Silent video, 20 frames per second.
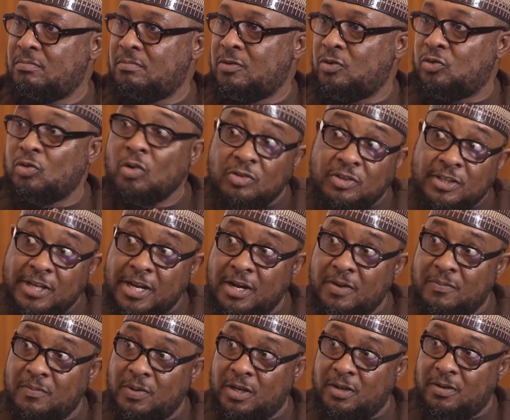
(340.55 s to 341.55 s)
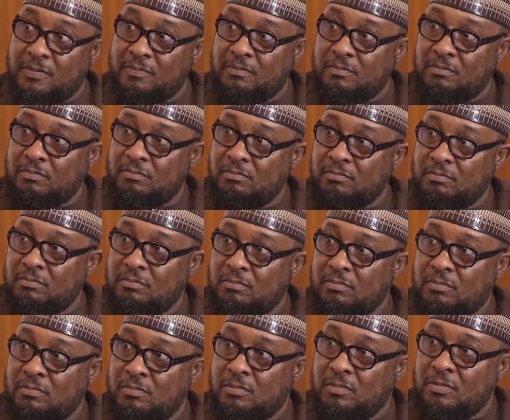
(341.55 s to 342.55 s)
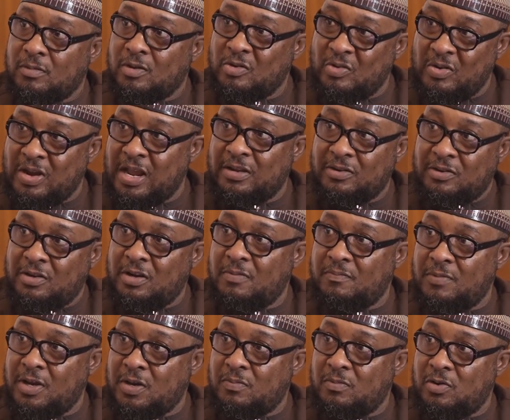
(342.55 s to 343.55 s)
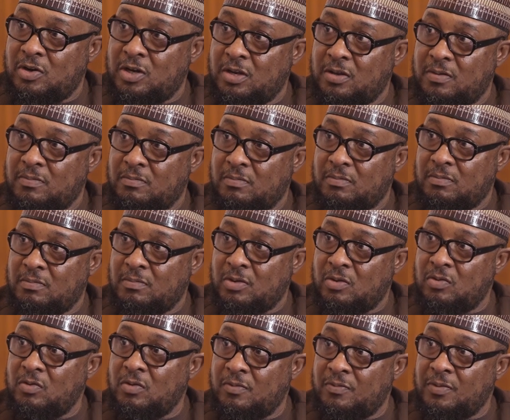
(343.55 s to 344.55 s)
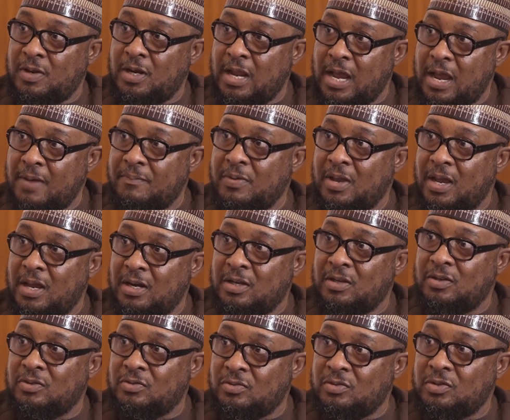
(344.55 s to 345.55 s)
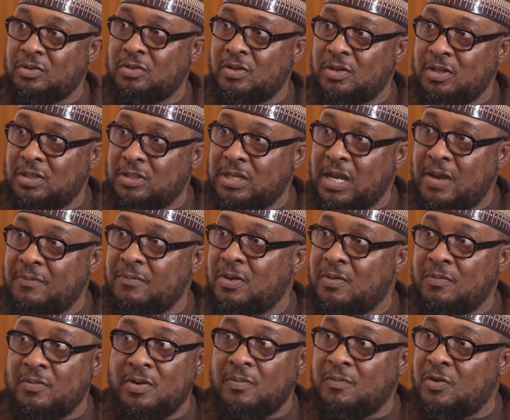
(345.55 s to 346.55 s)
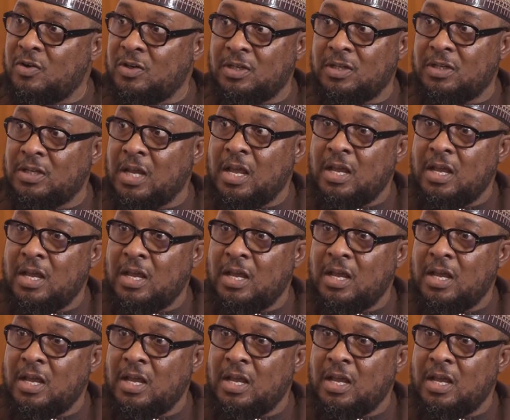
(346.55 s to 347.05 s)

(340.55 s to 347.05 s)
sustainably, you can still make money. You will feel happier. The institution is happy. Everybody